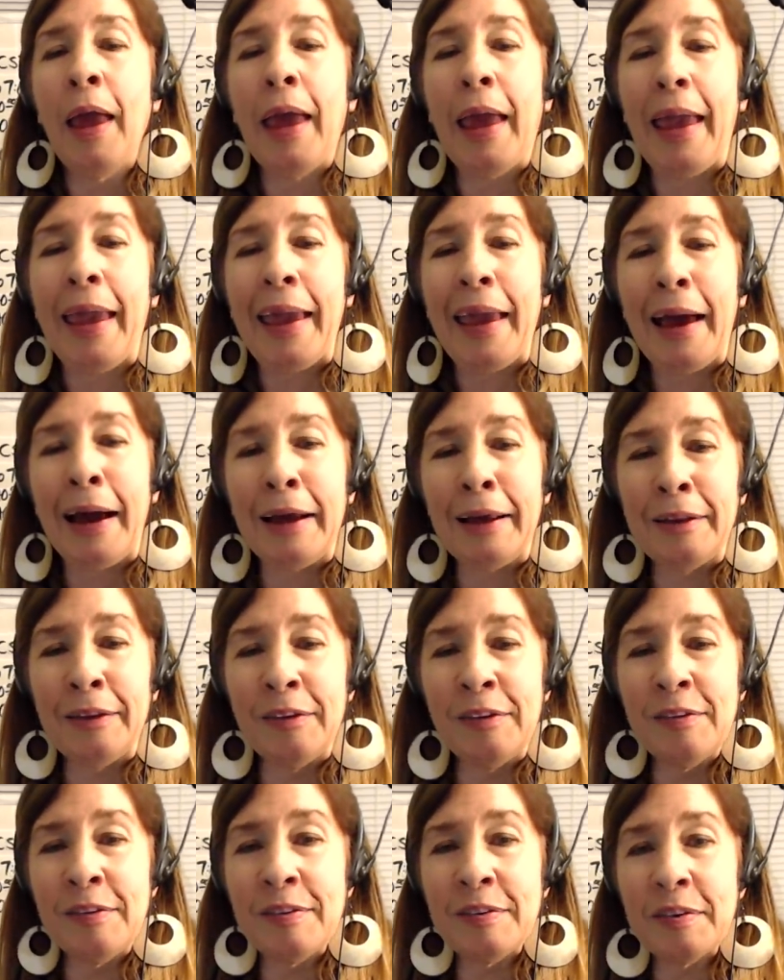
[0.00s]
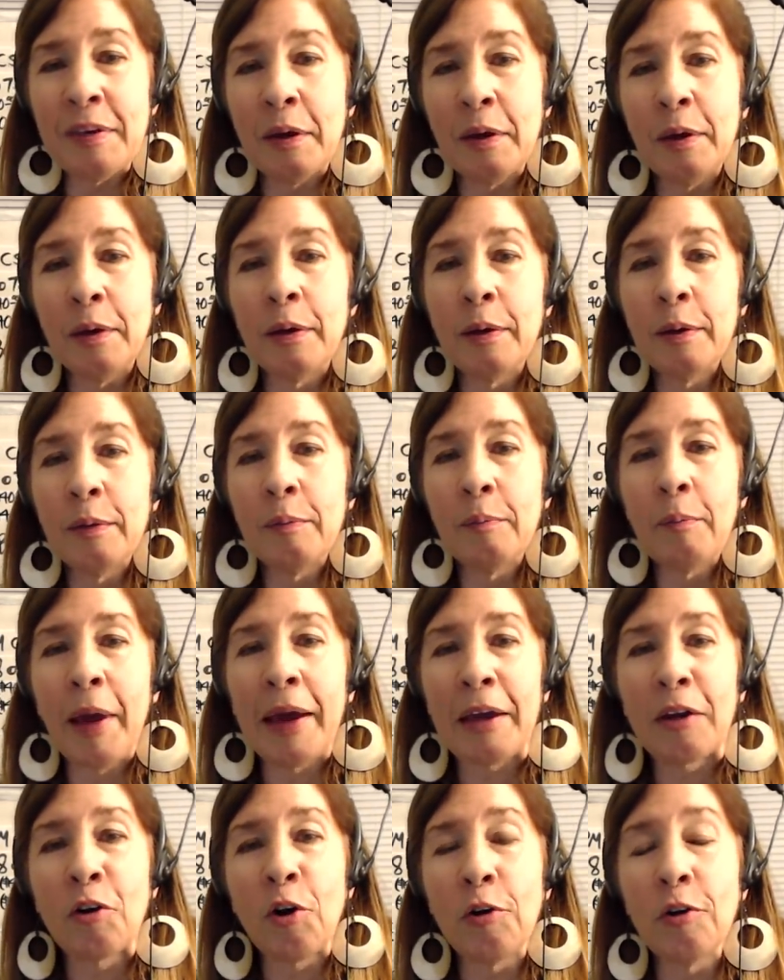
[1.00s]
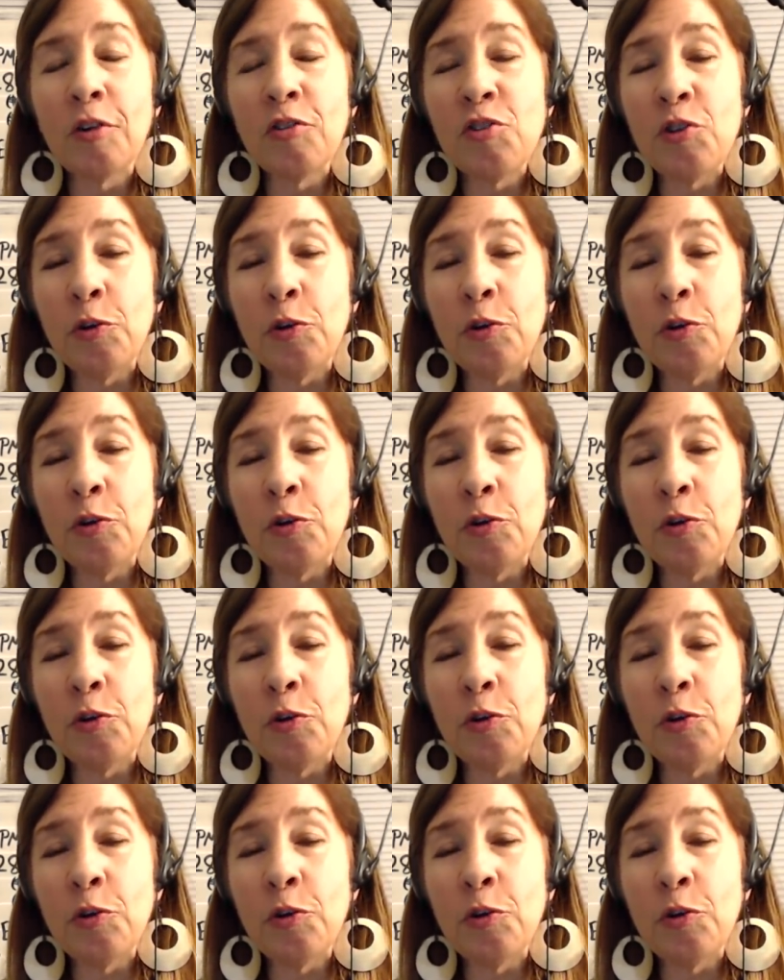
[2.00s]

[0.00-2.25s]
And I encourage